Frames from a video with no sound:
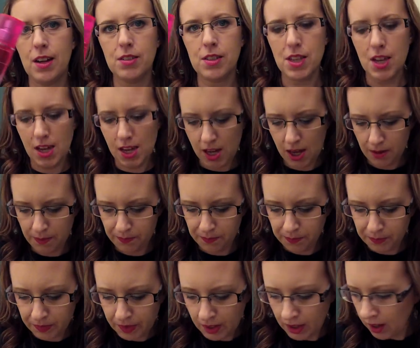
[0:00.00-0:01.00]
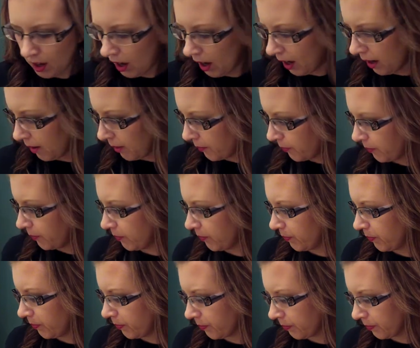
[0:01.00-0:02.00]
I'll take it. Um,
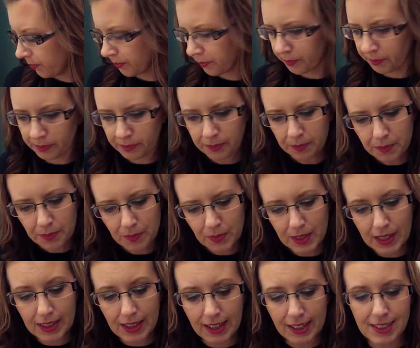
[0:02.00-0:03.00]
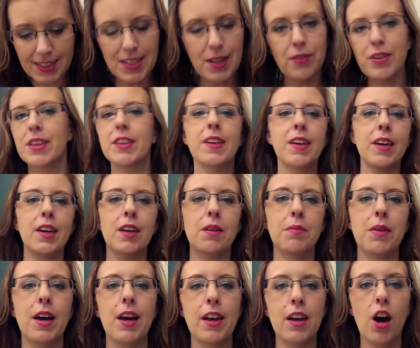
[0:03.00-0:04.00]
that is everything in
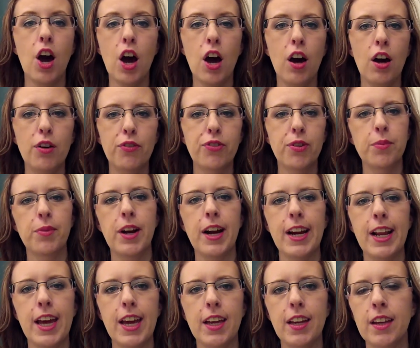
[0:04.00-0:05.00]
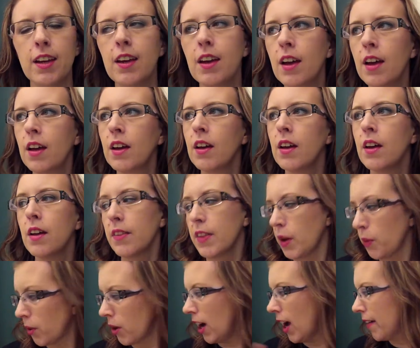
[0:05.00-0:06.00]
my haul from Rite Aid.
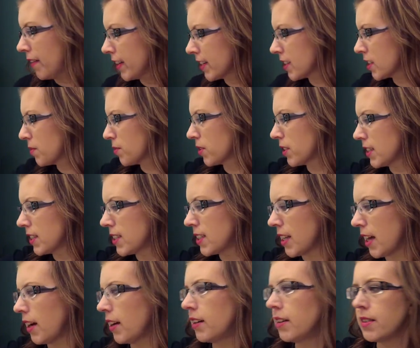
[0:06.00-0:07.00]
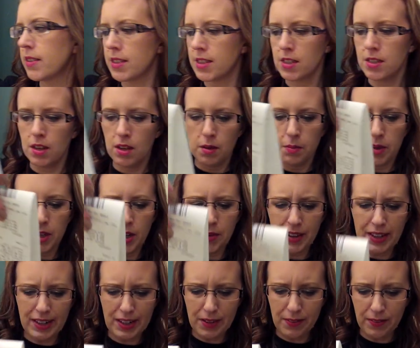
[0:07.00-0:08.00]
They were having some good sales. You know,
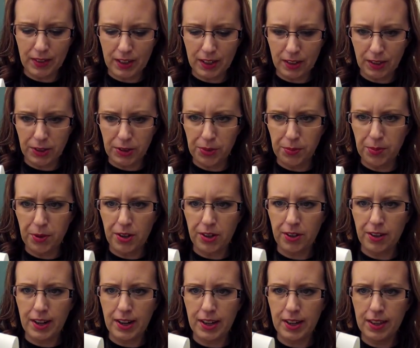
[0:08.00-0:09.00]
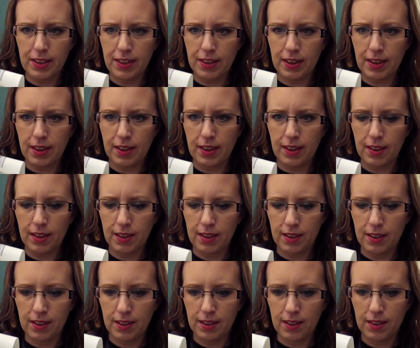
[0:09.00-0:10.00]
I didn't even get a coupon or anything,
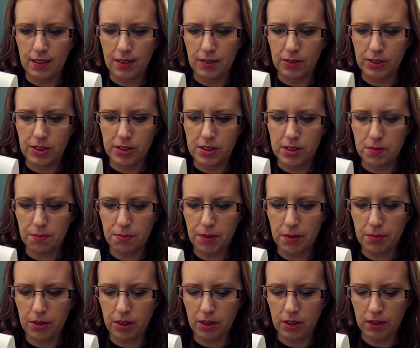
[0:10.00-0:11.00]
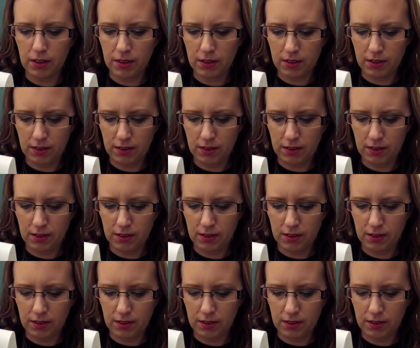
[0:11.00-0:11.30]
which is a bummer.